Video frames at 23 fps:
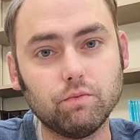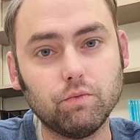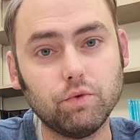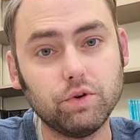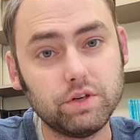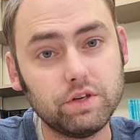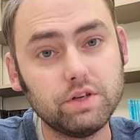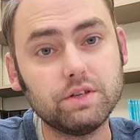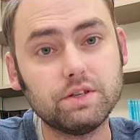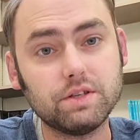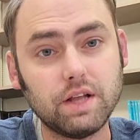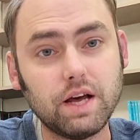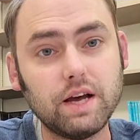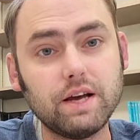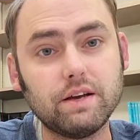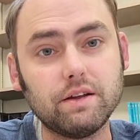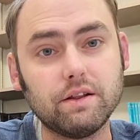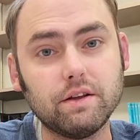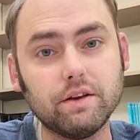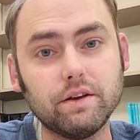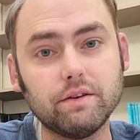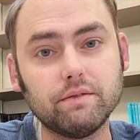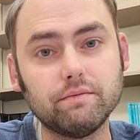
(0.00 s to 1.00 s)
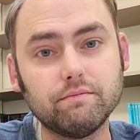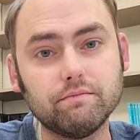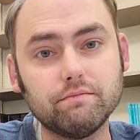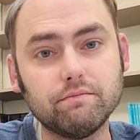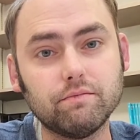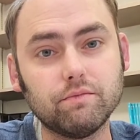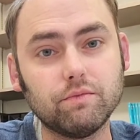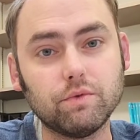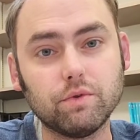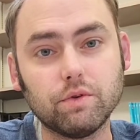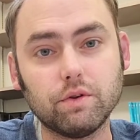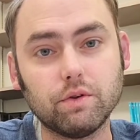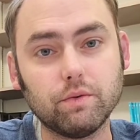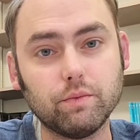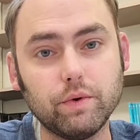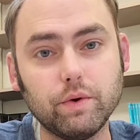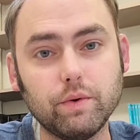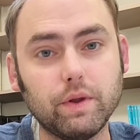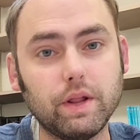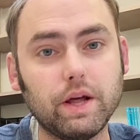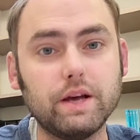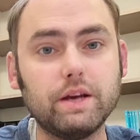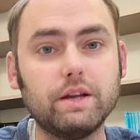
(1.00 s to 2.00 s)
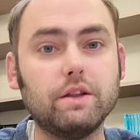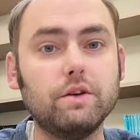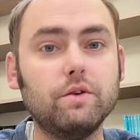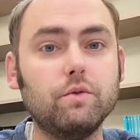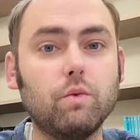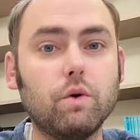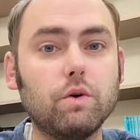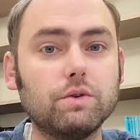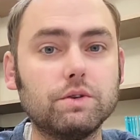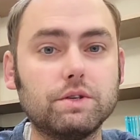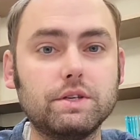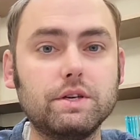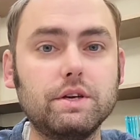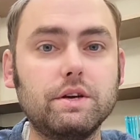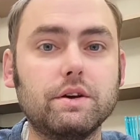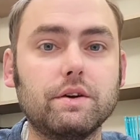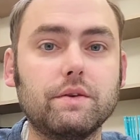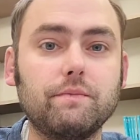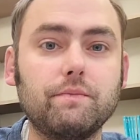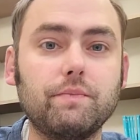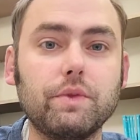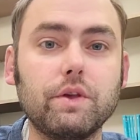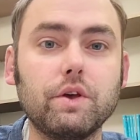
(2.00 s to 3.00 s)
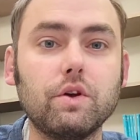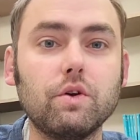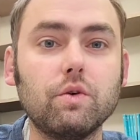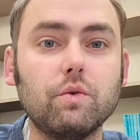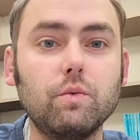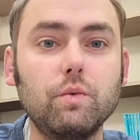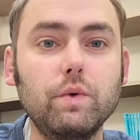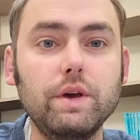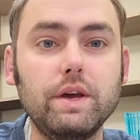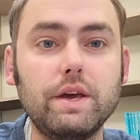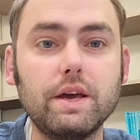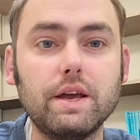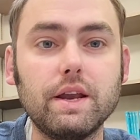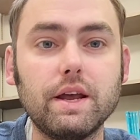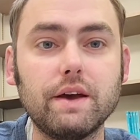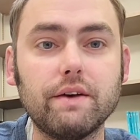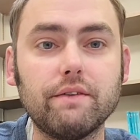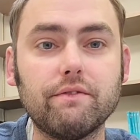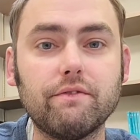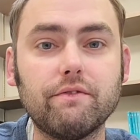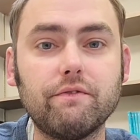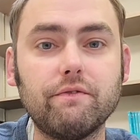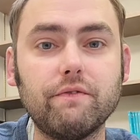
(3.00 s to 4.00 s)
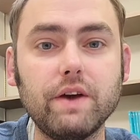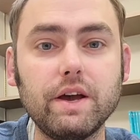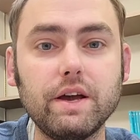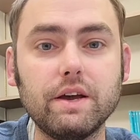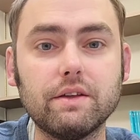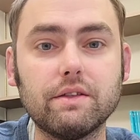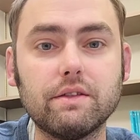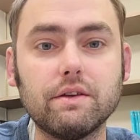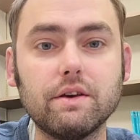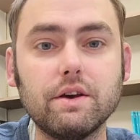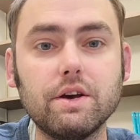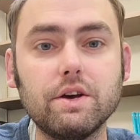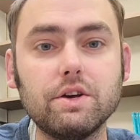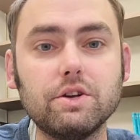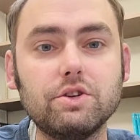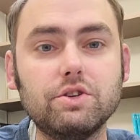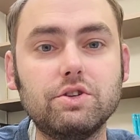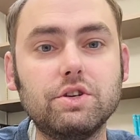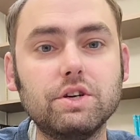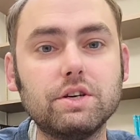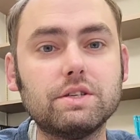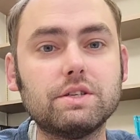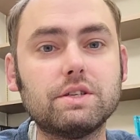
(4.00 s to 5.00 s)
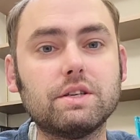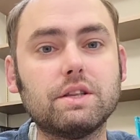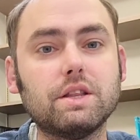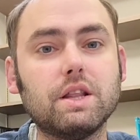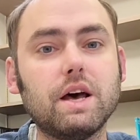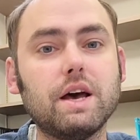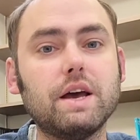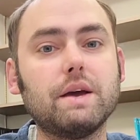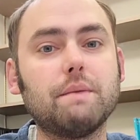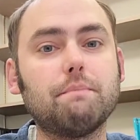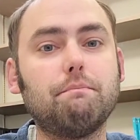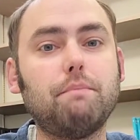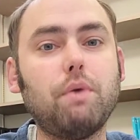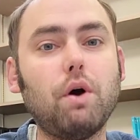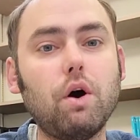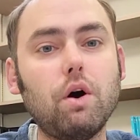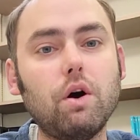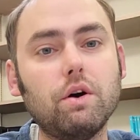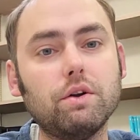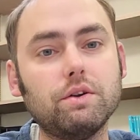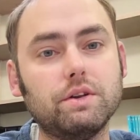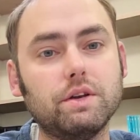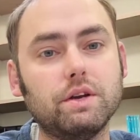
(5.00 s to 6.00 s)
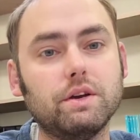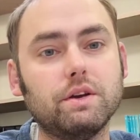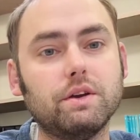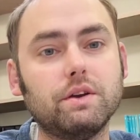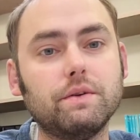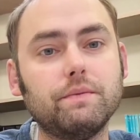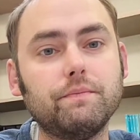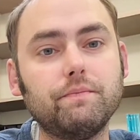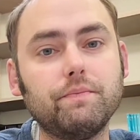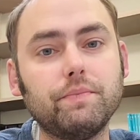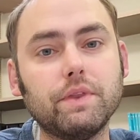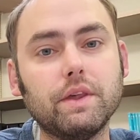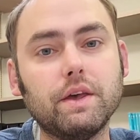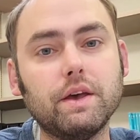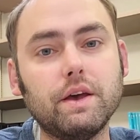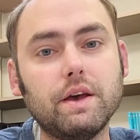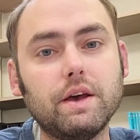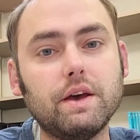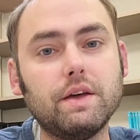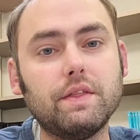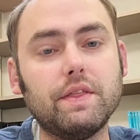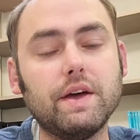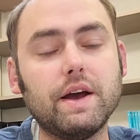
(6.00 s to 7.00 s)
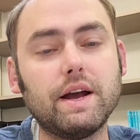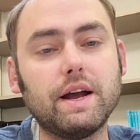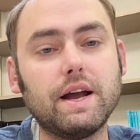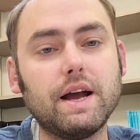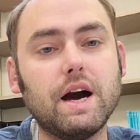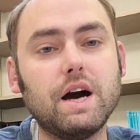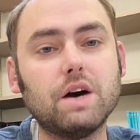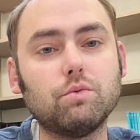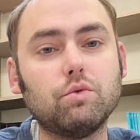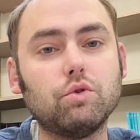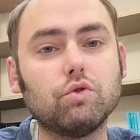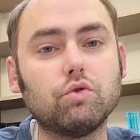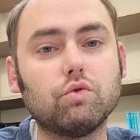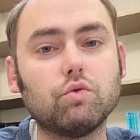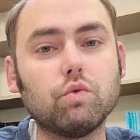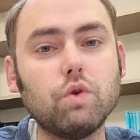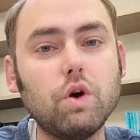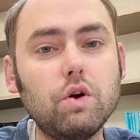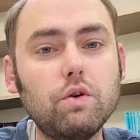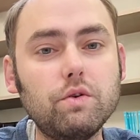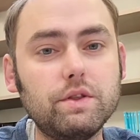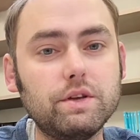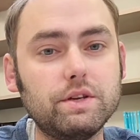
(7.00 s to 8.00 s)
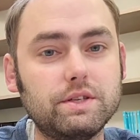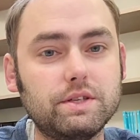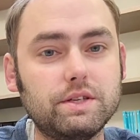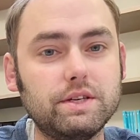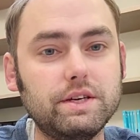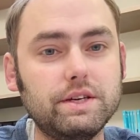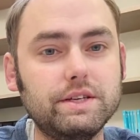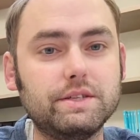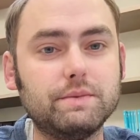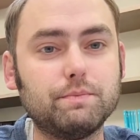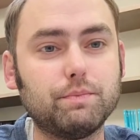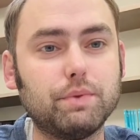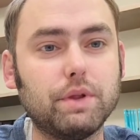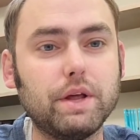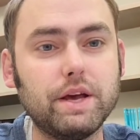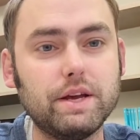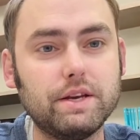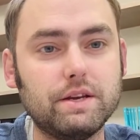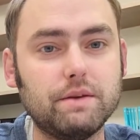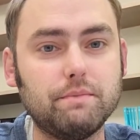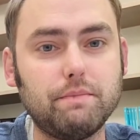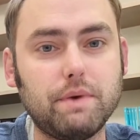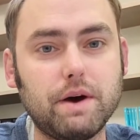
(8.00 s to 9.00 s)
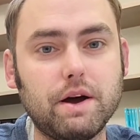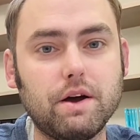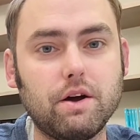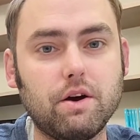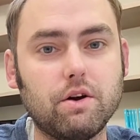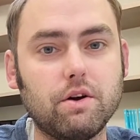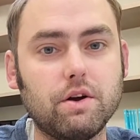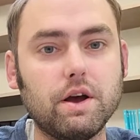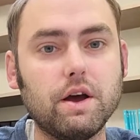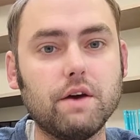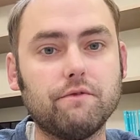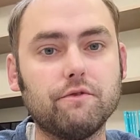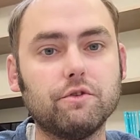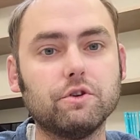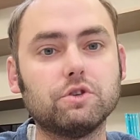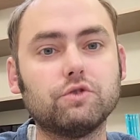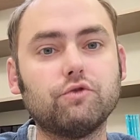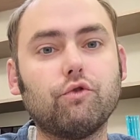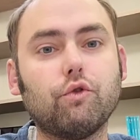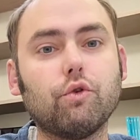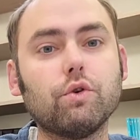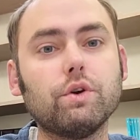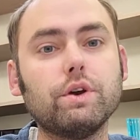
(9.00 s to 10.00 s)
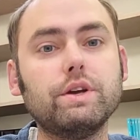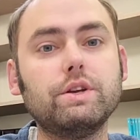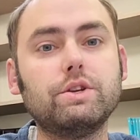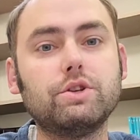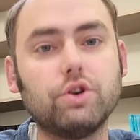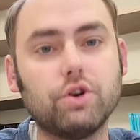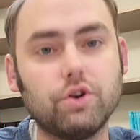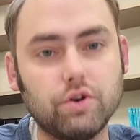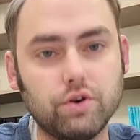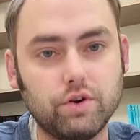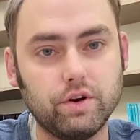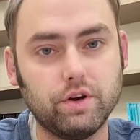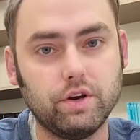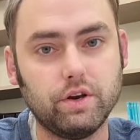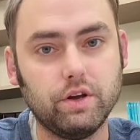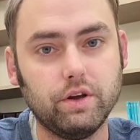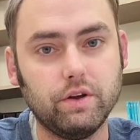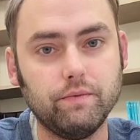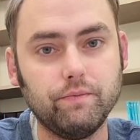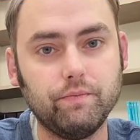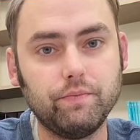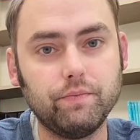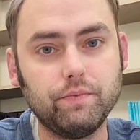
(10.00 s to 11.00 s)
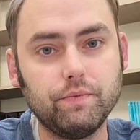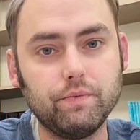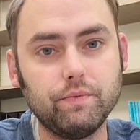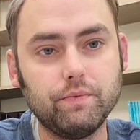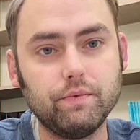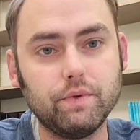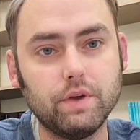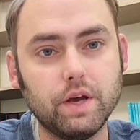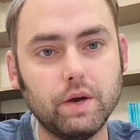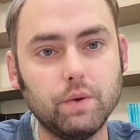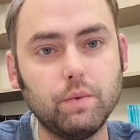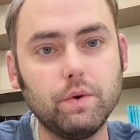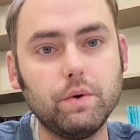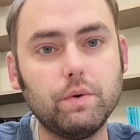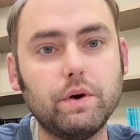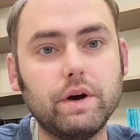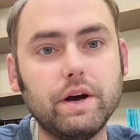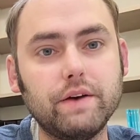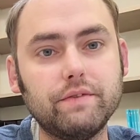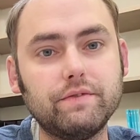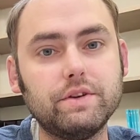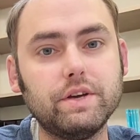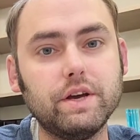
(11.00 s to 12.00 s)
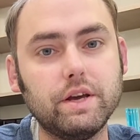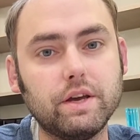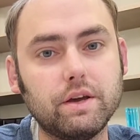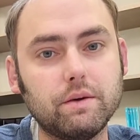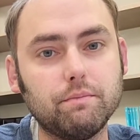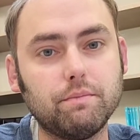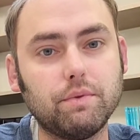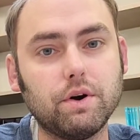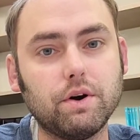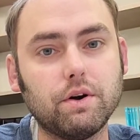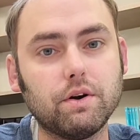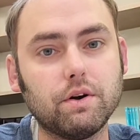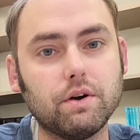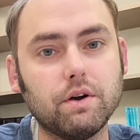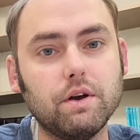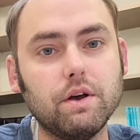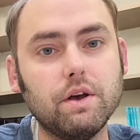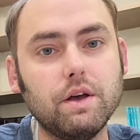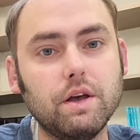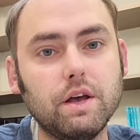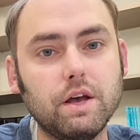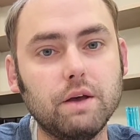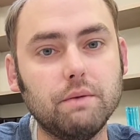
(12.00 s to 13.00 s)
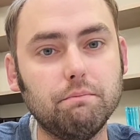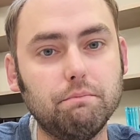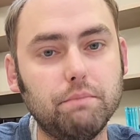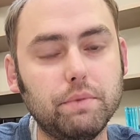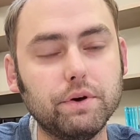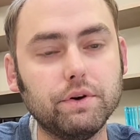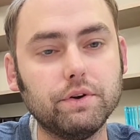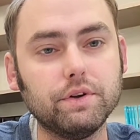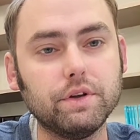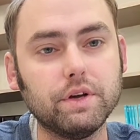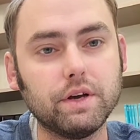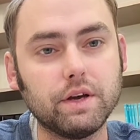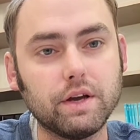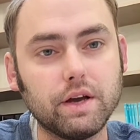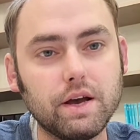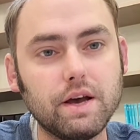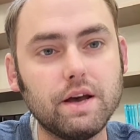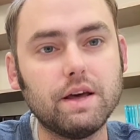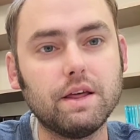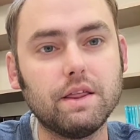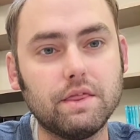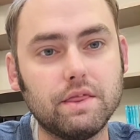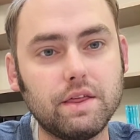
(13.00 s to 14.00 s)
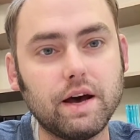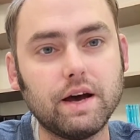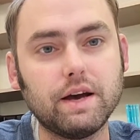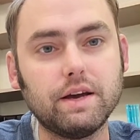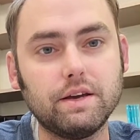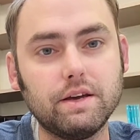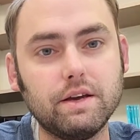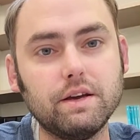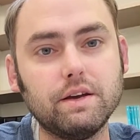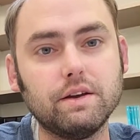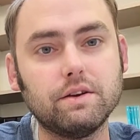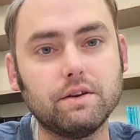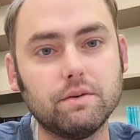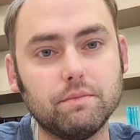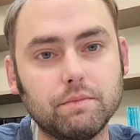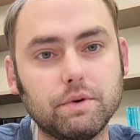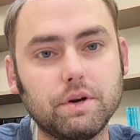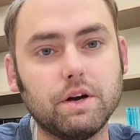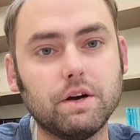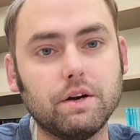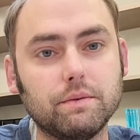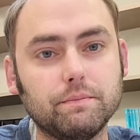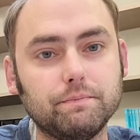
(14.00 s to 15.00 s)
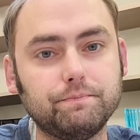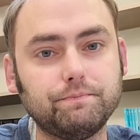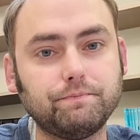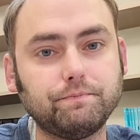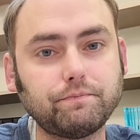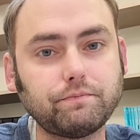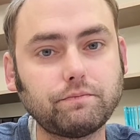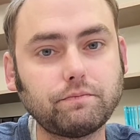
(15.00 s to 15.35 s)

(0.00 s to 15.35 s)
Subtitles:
which is likely, we likely won't see it, we can have faith, just like Paul did, that God will grow the seeds planted by our efforts for eternity, and we will have taken part in building thy kingdom come.